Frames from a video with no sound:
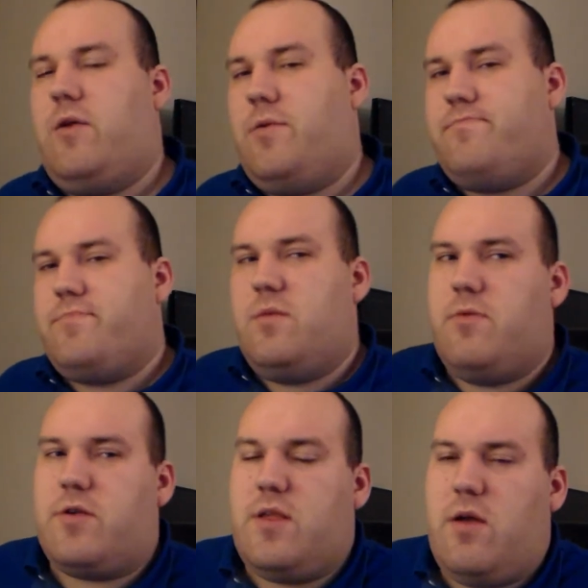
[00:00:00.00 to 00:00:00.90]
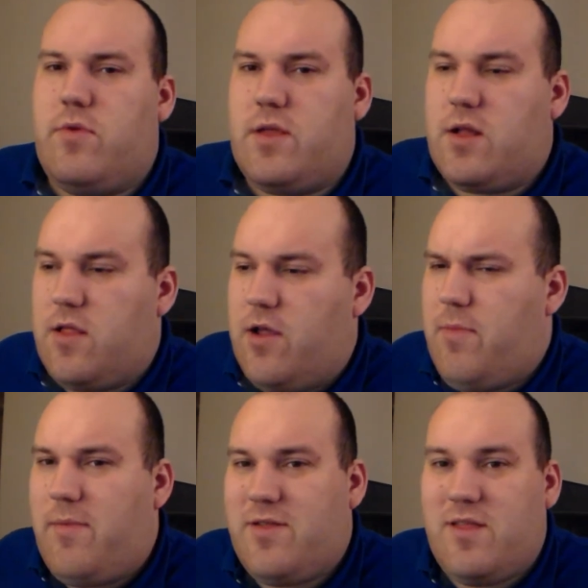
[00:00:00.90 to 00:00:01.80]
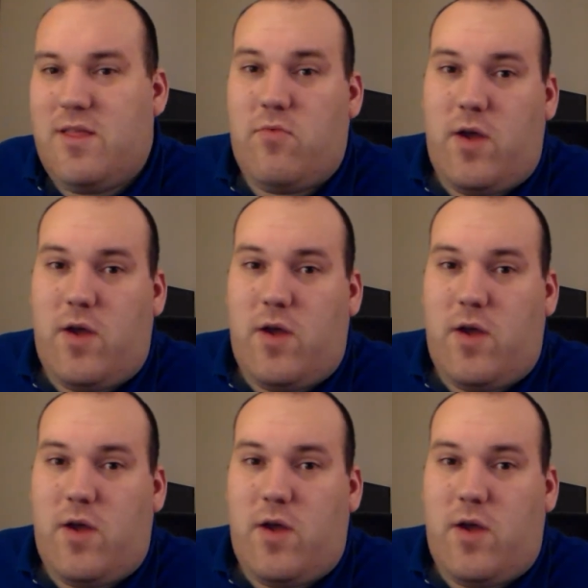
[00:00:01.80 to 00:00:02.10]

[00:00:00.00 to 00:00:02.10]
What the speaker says: I don't know. The book's not really clear. Maybe it's in the